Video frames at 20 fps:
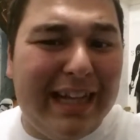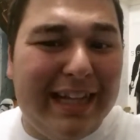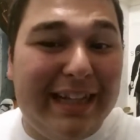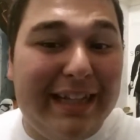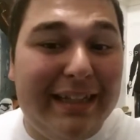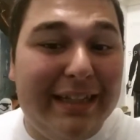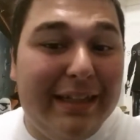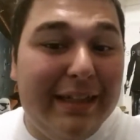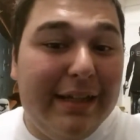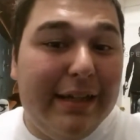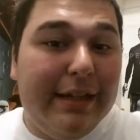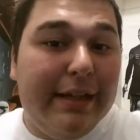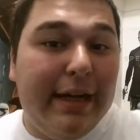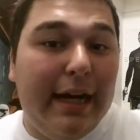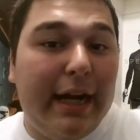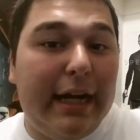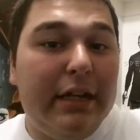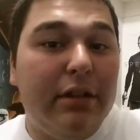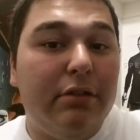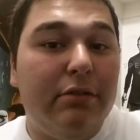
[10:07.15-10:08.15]

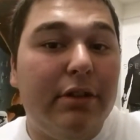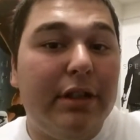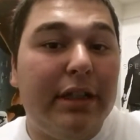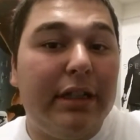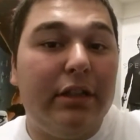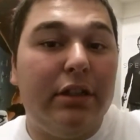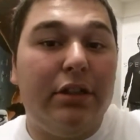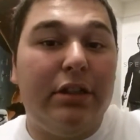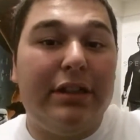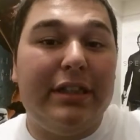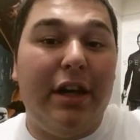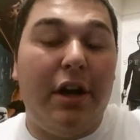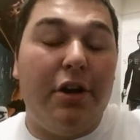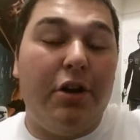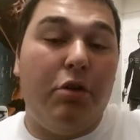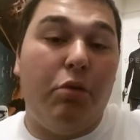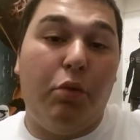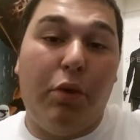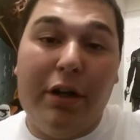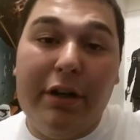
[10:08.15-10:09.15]
I don't want to tell
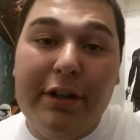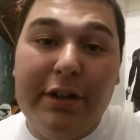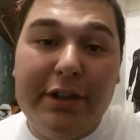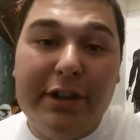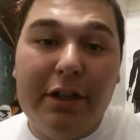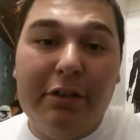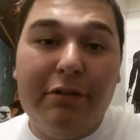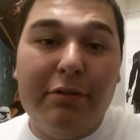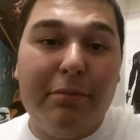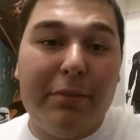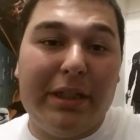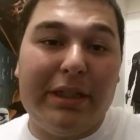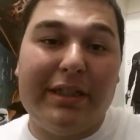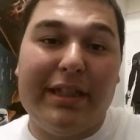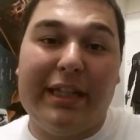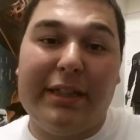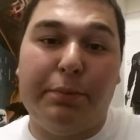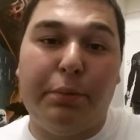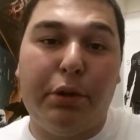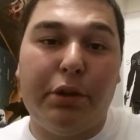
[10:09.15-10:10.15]
you where he's going
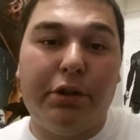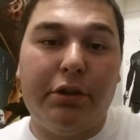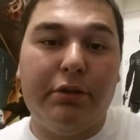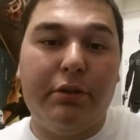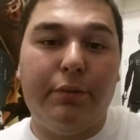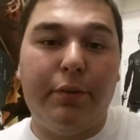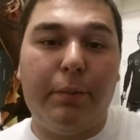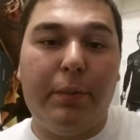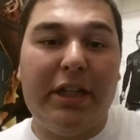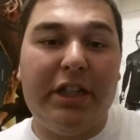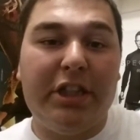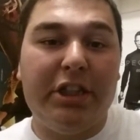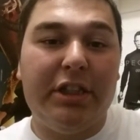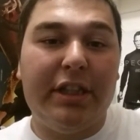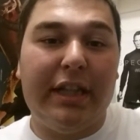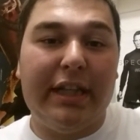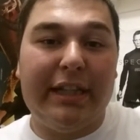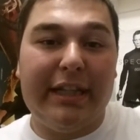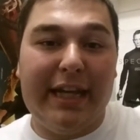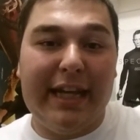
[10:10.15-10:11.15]
because that's personal information
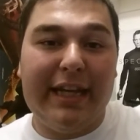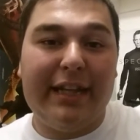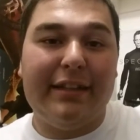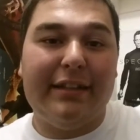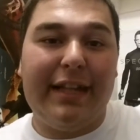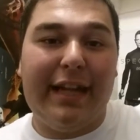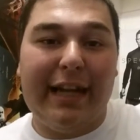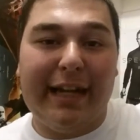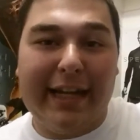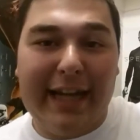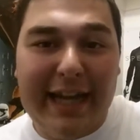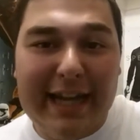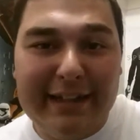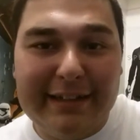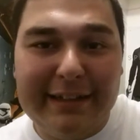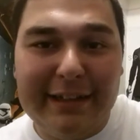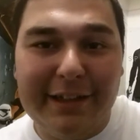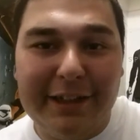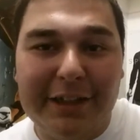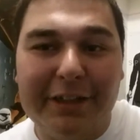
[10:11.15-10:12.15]
that I
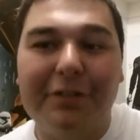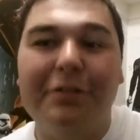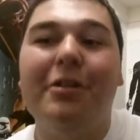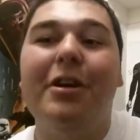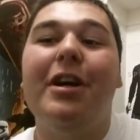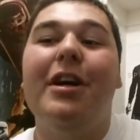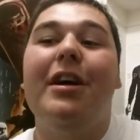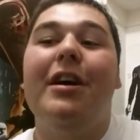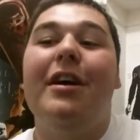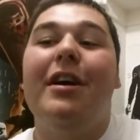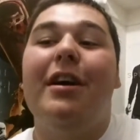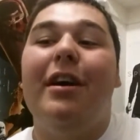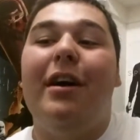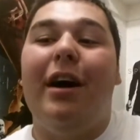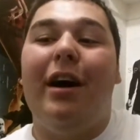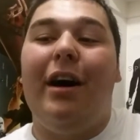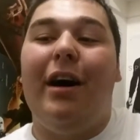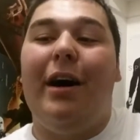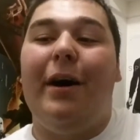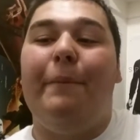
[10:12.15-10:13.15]
can't tell you.
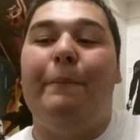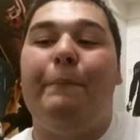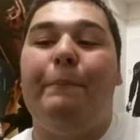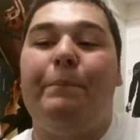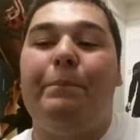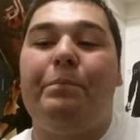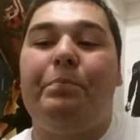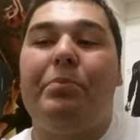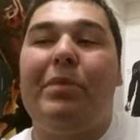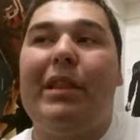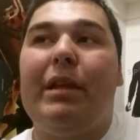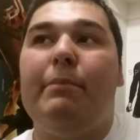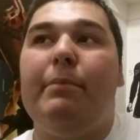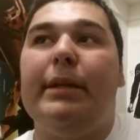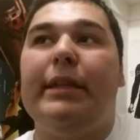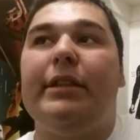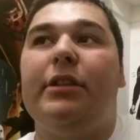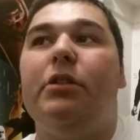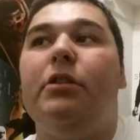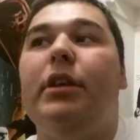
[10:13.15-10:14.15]

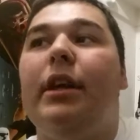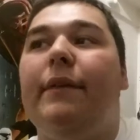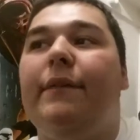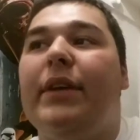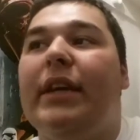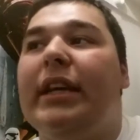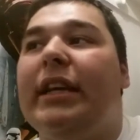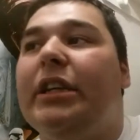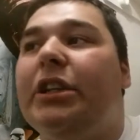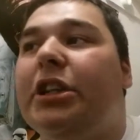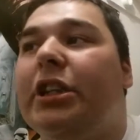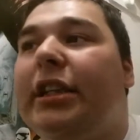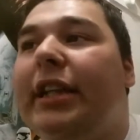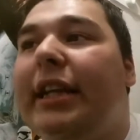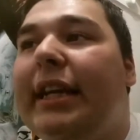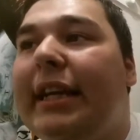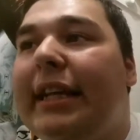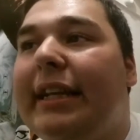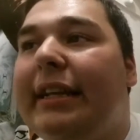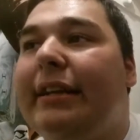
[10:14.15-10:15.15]
But he's going on
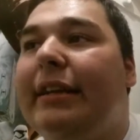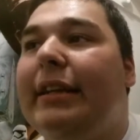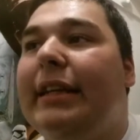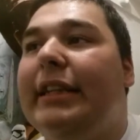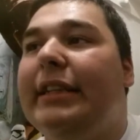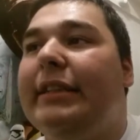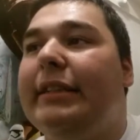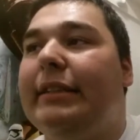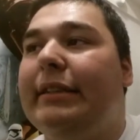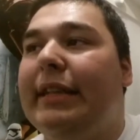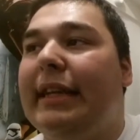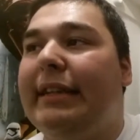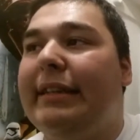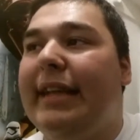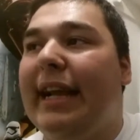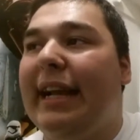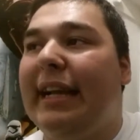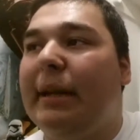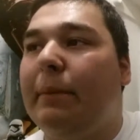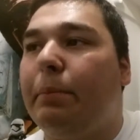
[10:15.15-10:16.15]
vacation and he's
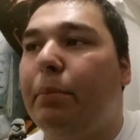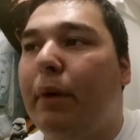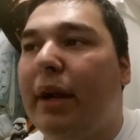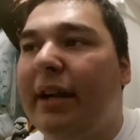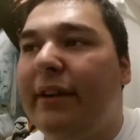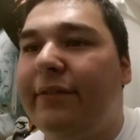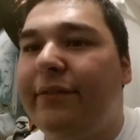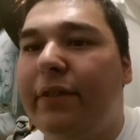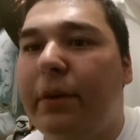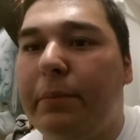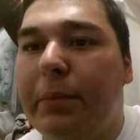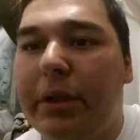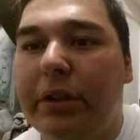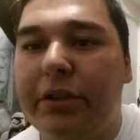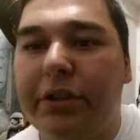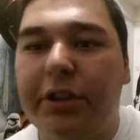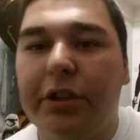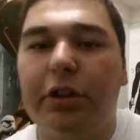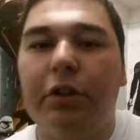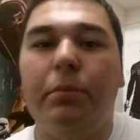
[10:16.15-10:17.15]
taking a break from
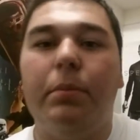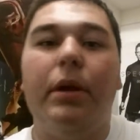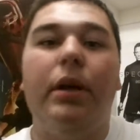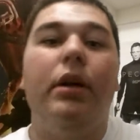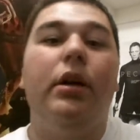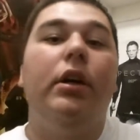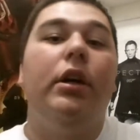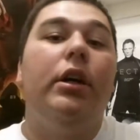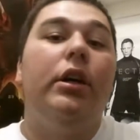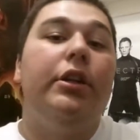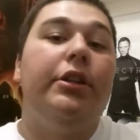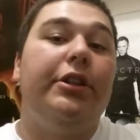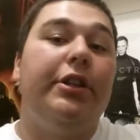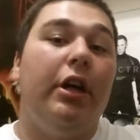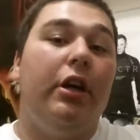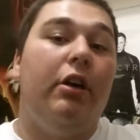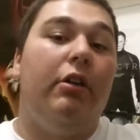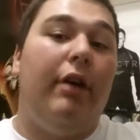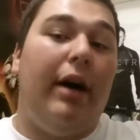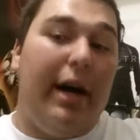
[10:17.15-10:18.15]
YouTube.
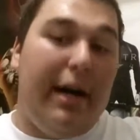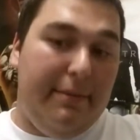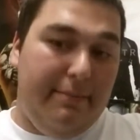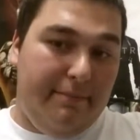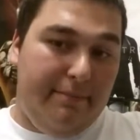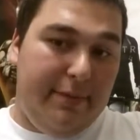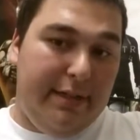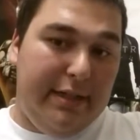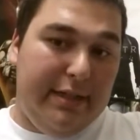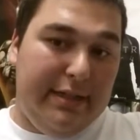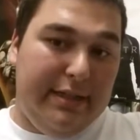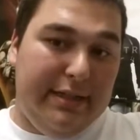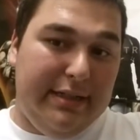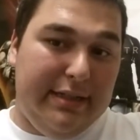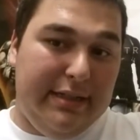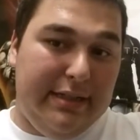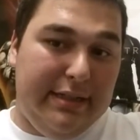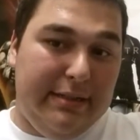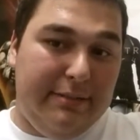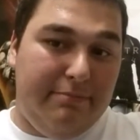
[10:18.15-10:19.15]
So I'm
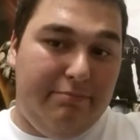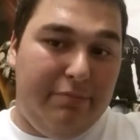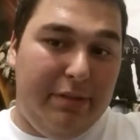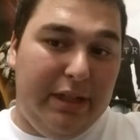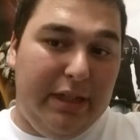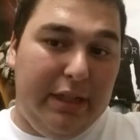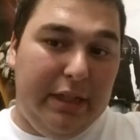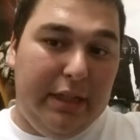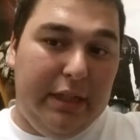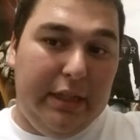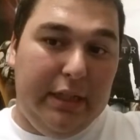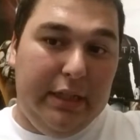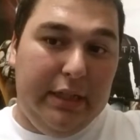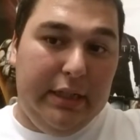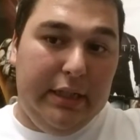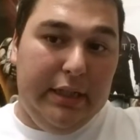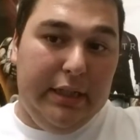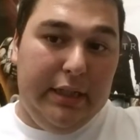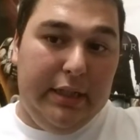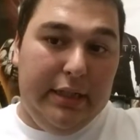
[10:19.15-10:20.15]
gonna
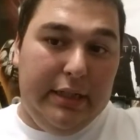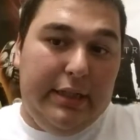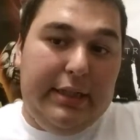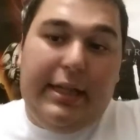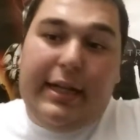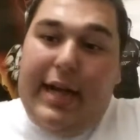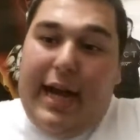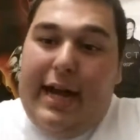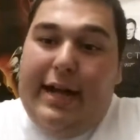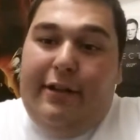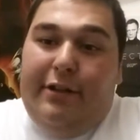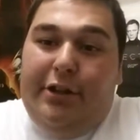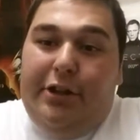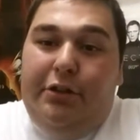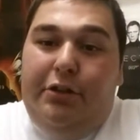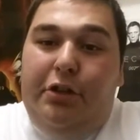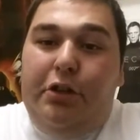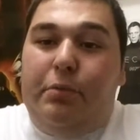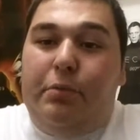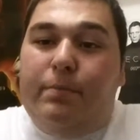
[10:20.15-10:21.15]
be the guy on
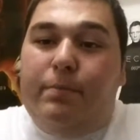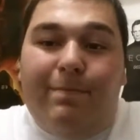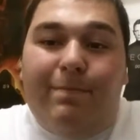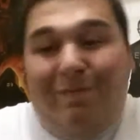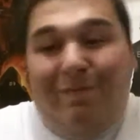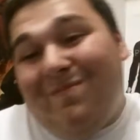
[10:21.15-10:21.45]
YouTube.